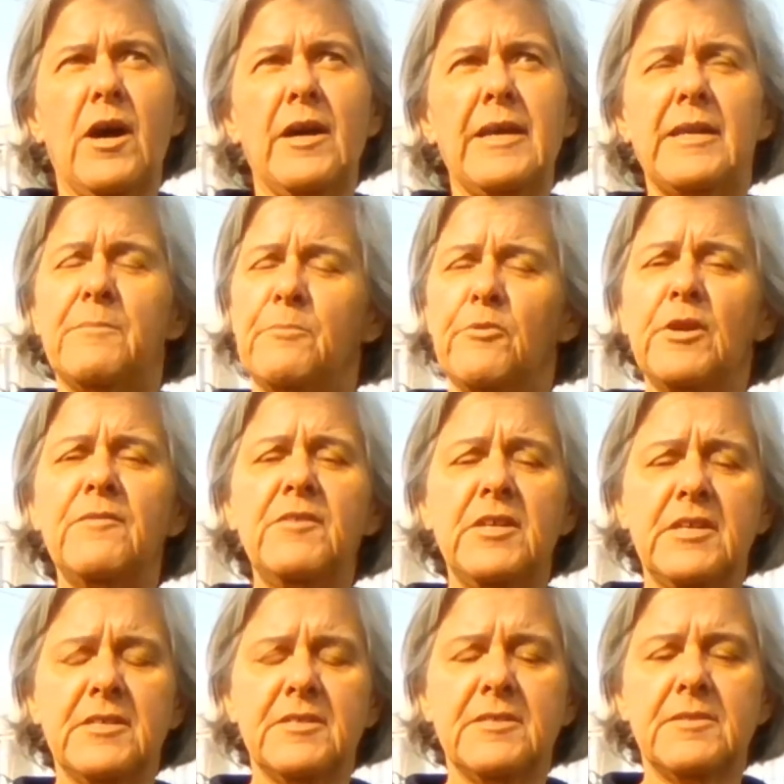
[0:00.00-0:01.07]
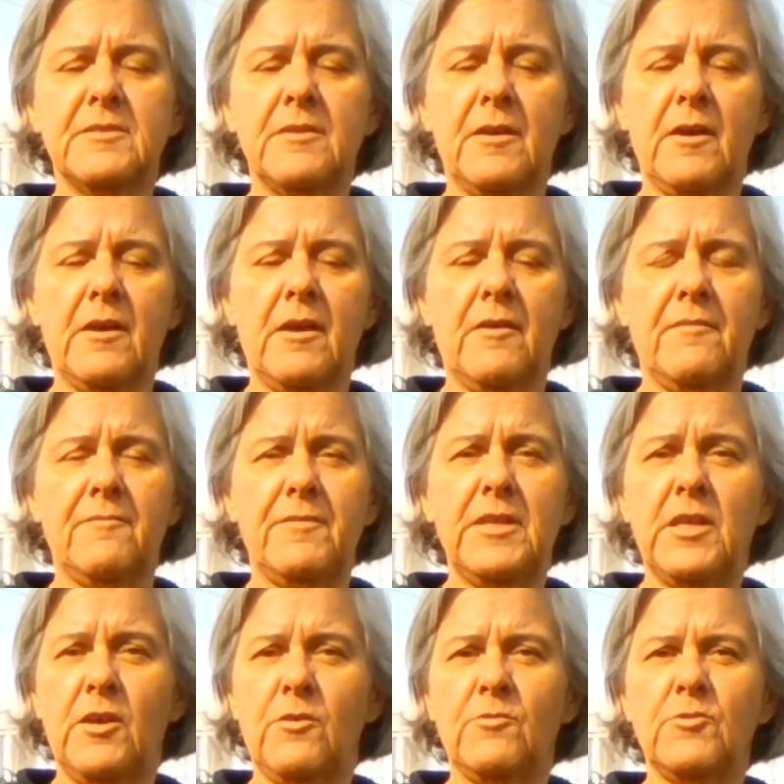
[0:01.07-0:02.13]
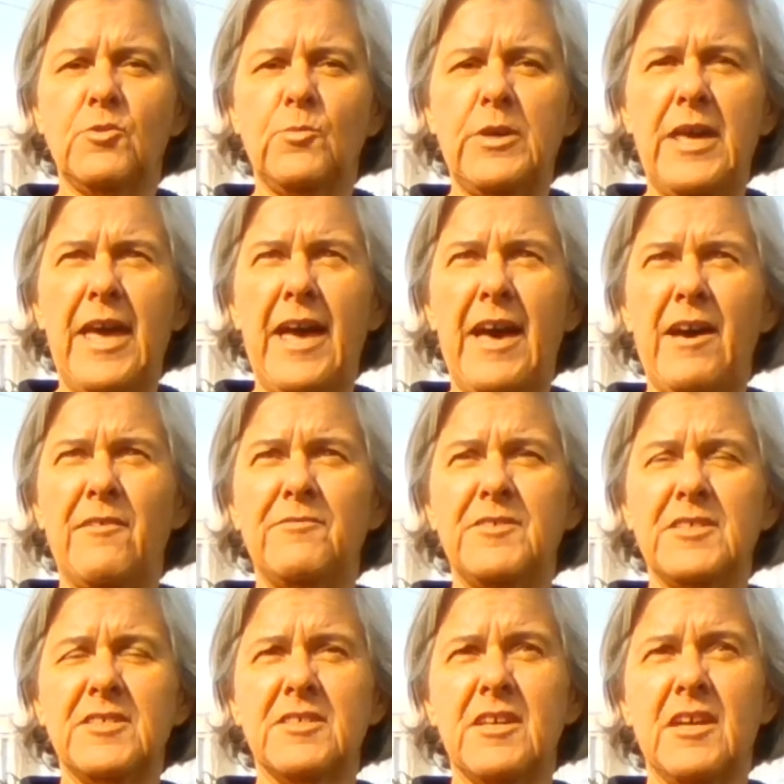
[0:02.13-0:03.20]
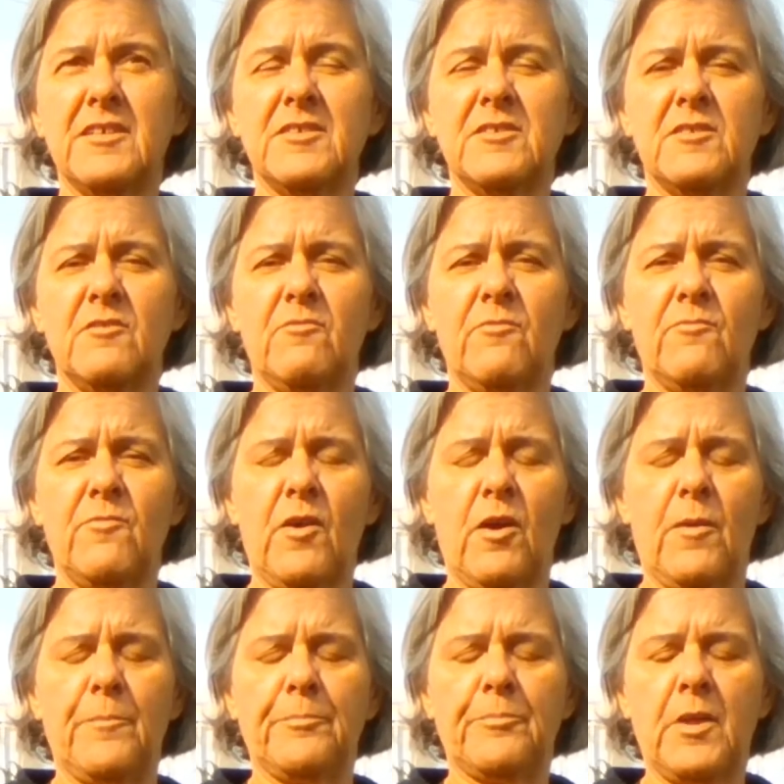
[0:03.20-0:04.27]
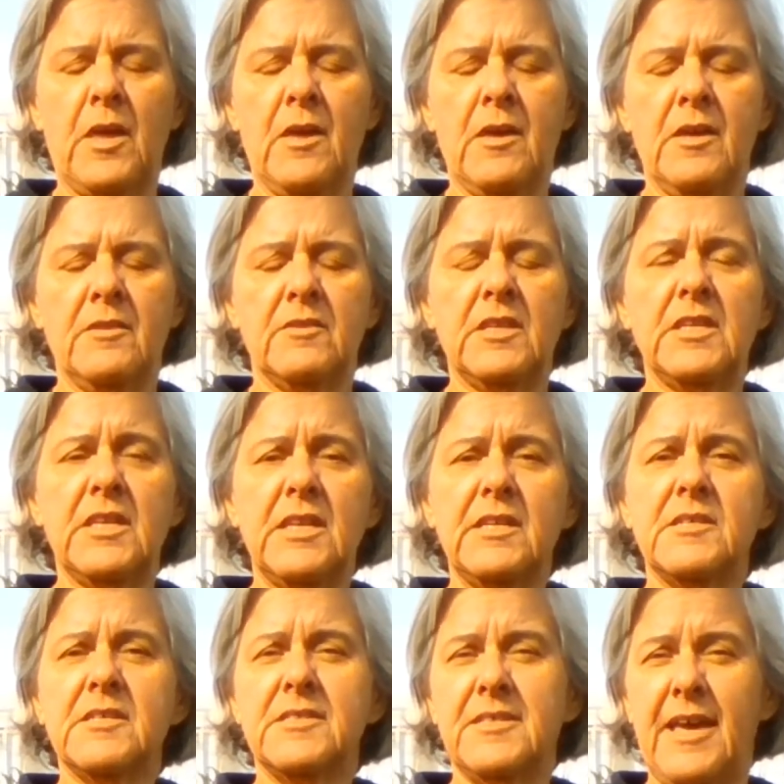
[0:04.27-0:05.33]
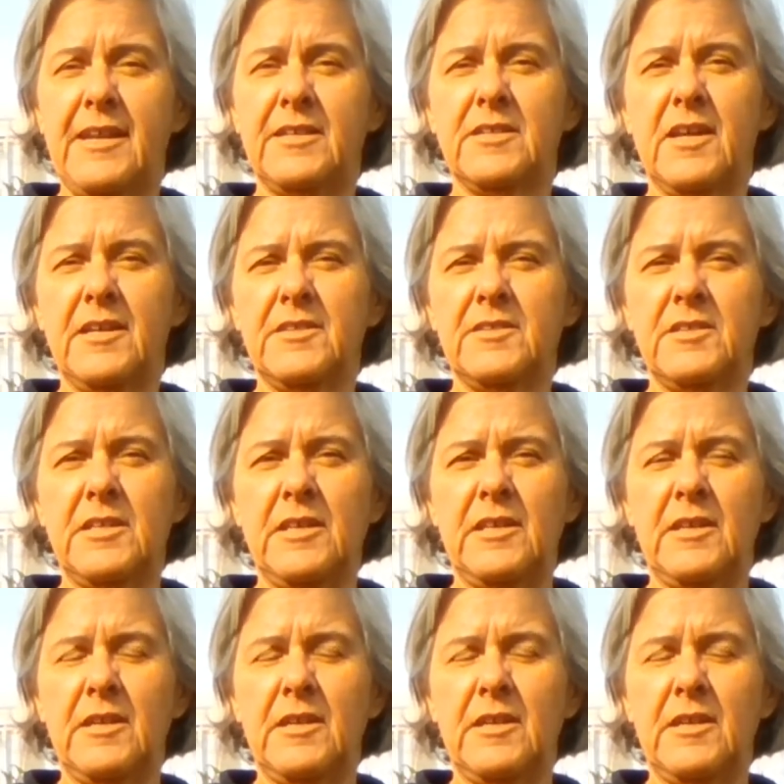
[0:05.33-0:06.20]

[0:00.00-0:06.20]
In previous videos, we have discussed the need to sanitize the